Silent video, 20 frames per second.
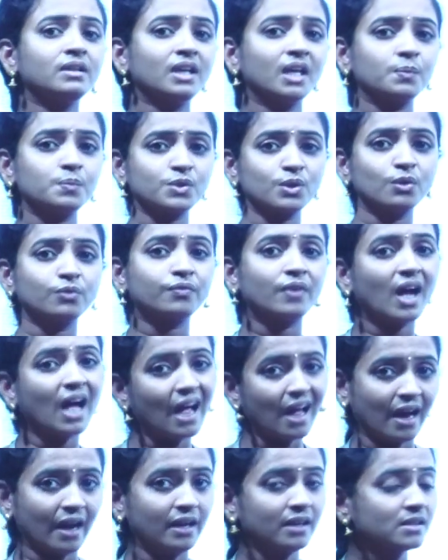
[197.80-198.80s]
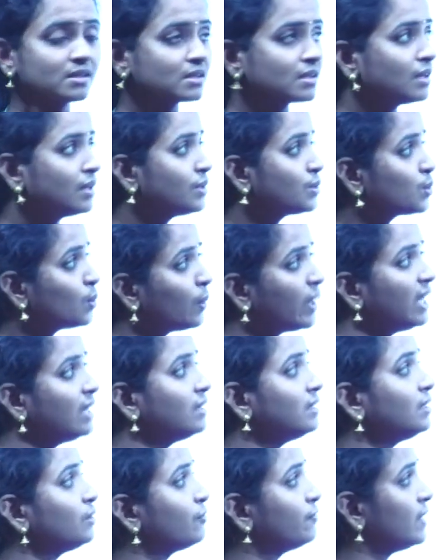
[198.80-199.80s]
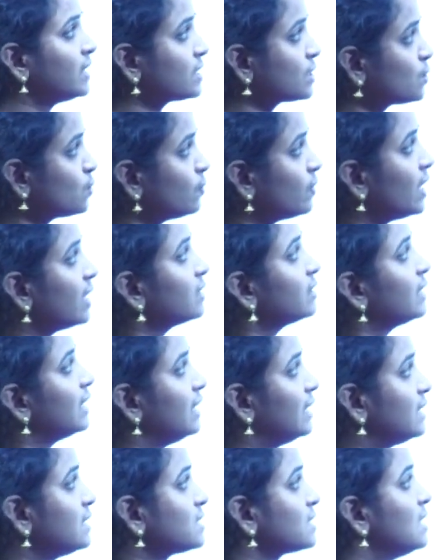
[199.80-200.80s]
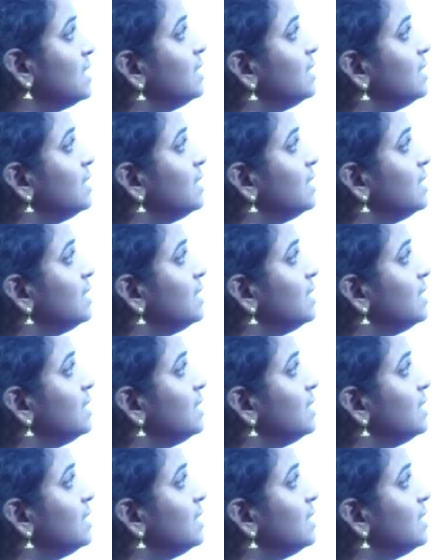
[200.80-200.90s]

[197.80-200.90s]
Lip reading: types of acts. So, in that first one is